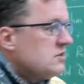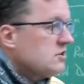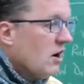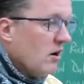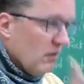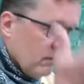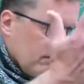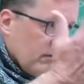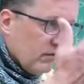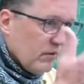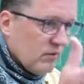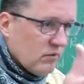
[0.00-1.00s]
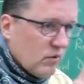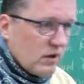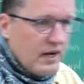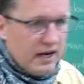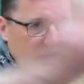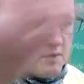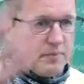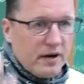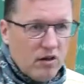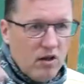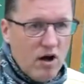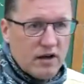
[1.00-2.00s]
So we're kind of limping
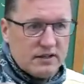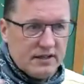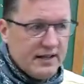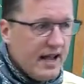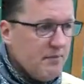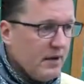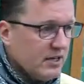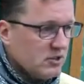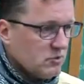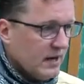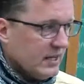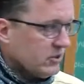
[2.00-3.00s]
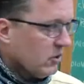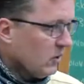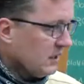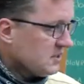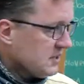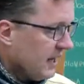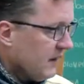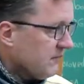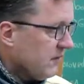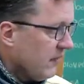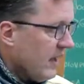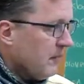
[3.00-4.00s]
along today because we're not totally set
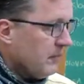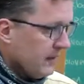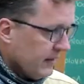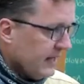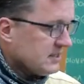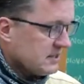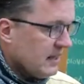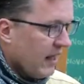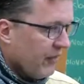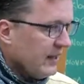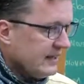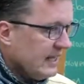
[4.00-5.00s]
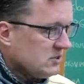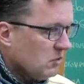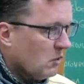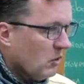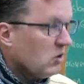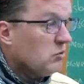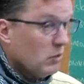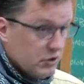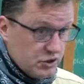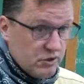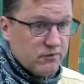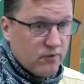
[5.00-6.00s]
up for that. But that's I think that's what we'll we'll
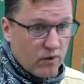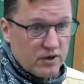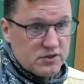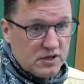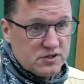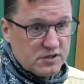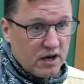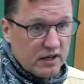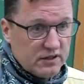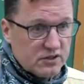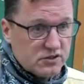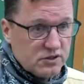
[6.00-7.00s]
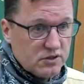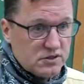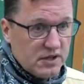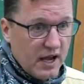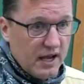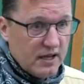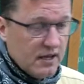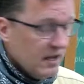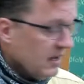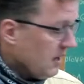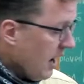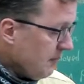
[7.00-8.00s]
shoot for is starting this Tuesday.
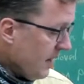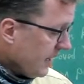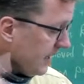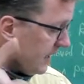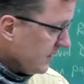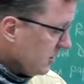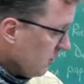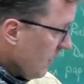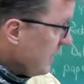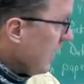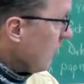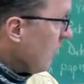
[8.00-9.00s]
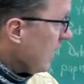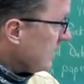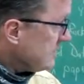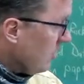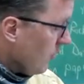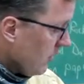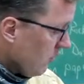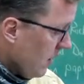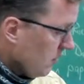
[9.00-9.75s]
I'm not going to get to you right now, Ron, because I want to. Re-